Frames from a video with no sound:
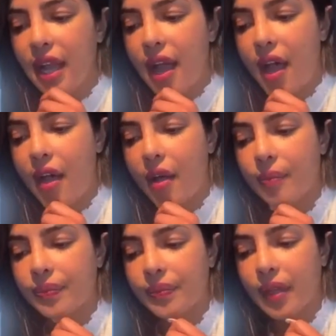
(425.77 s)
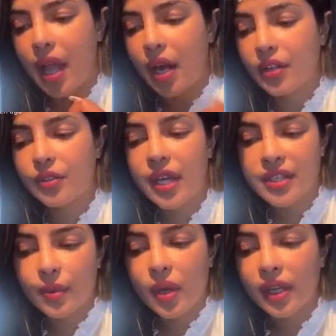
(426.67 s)
Are you guys
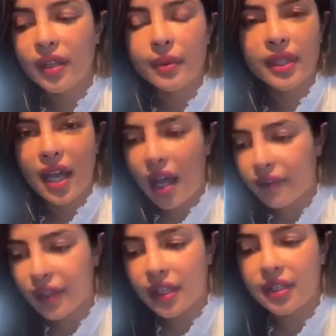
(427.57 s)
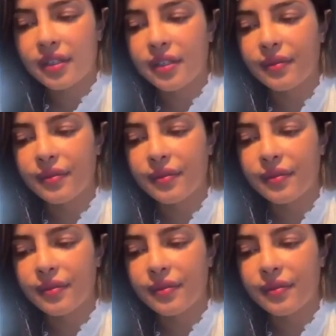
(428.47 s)
working with Gavi, the